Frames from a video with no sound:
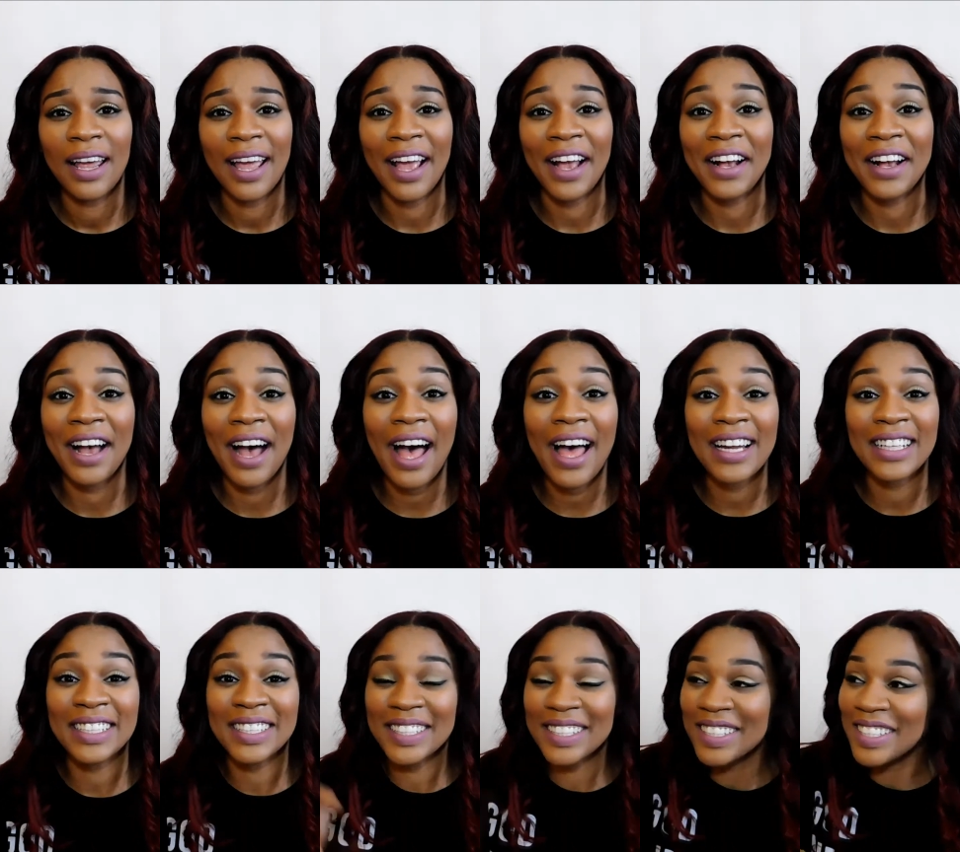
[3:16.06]
And
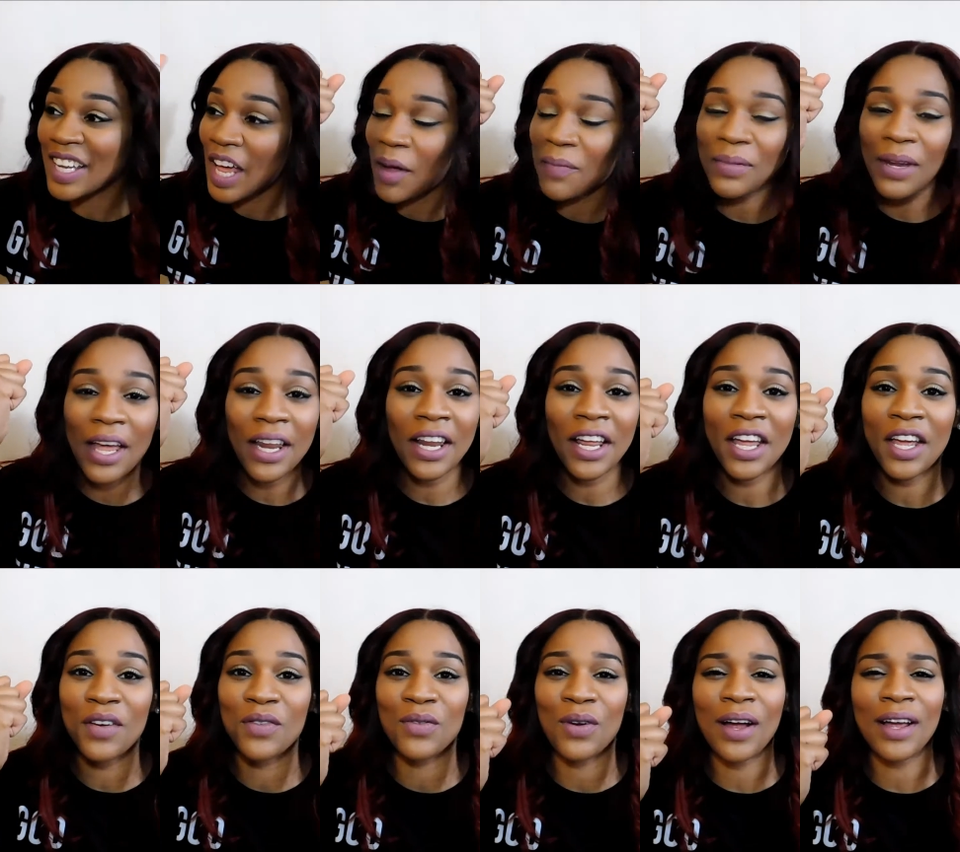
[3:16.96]
God stopped that
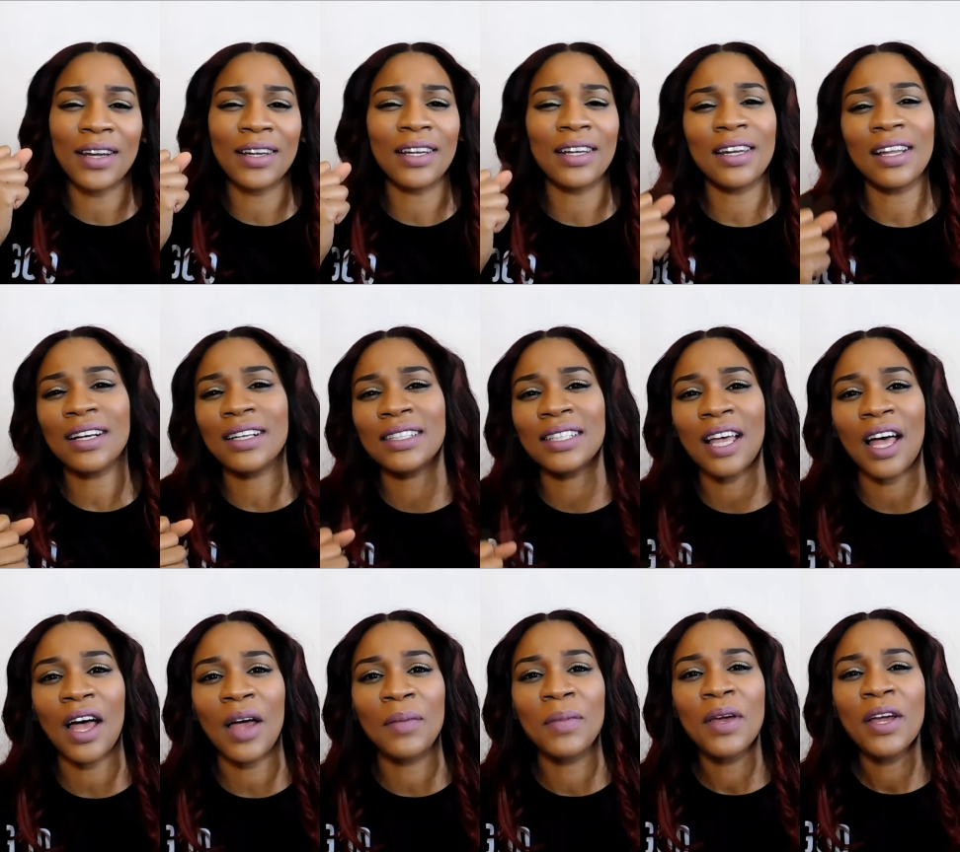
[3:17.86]
hand right in the nick of
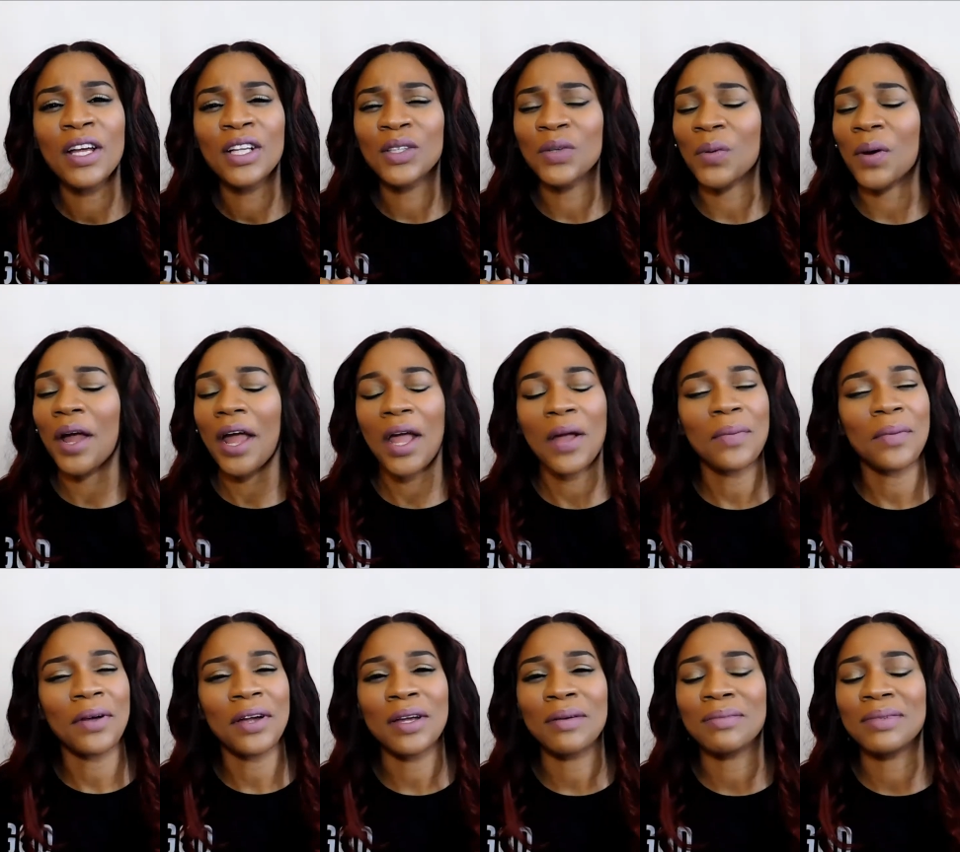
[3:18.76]
time to where
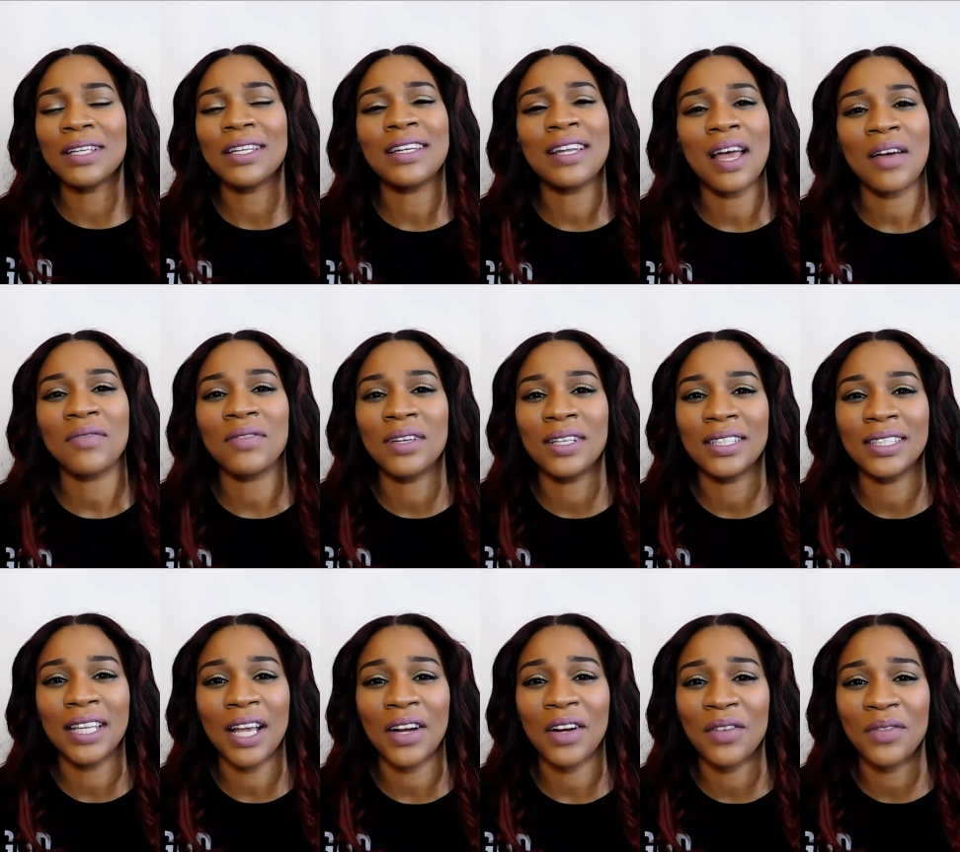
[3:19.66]
Abraham didn't have to
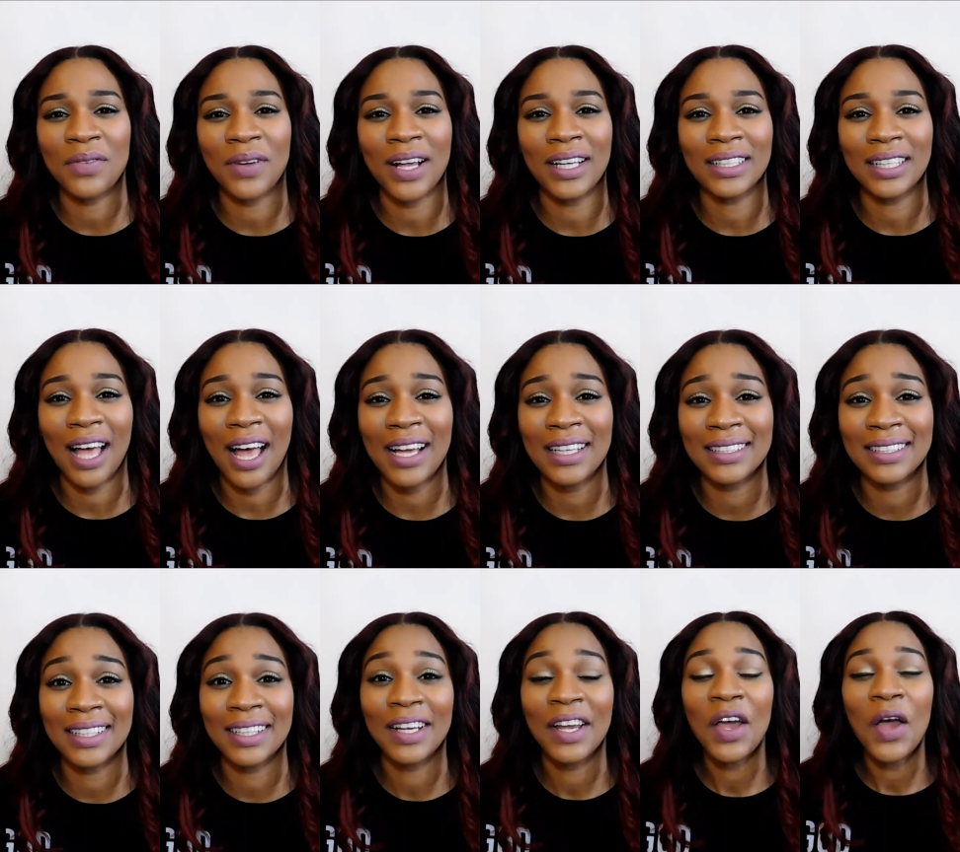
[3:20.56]
sacrifice
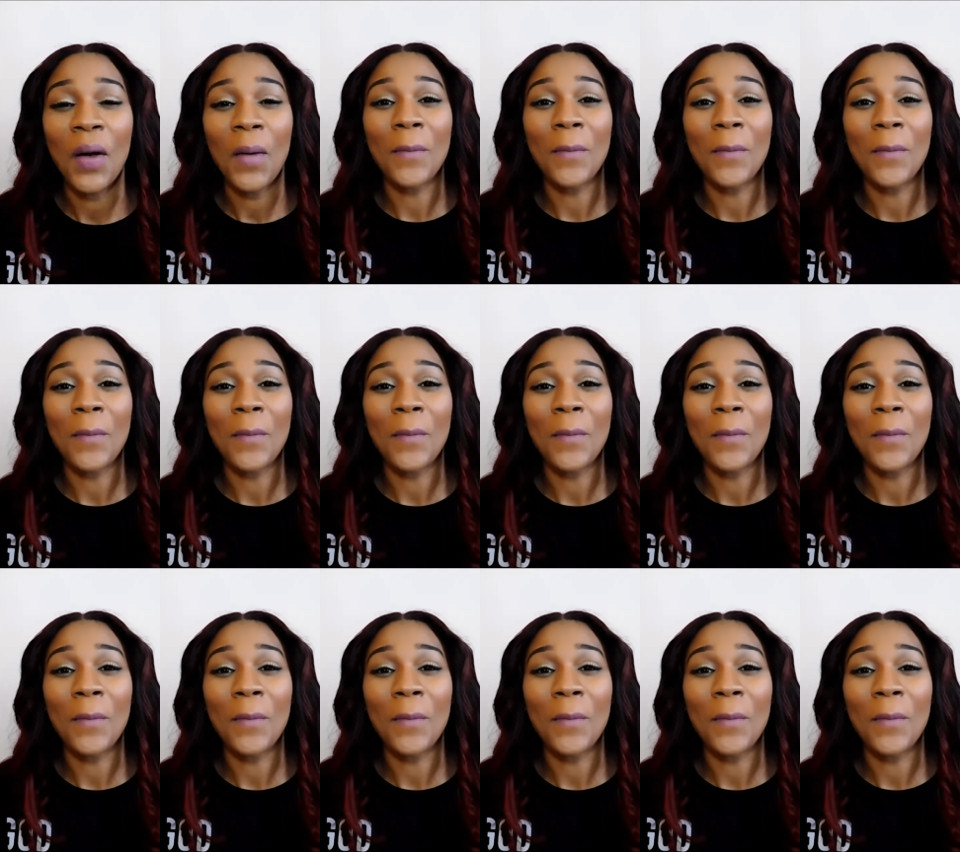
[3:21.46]
Isaac.